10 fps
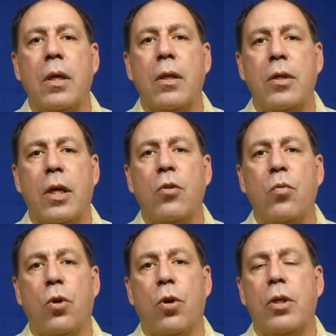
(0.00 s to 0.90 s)
The other
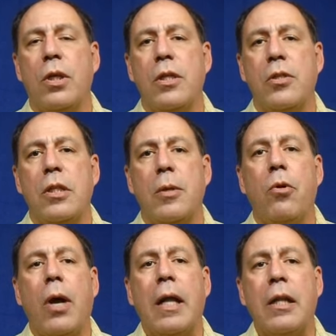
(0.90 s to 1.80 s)
word is
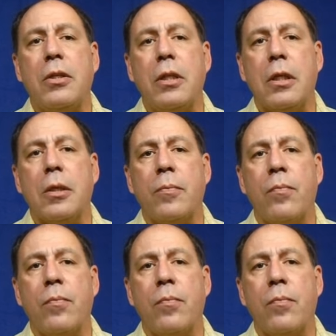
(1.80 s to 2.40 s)
liberality.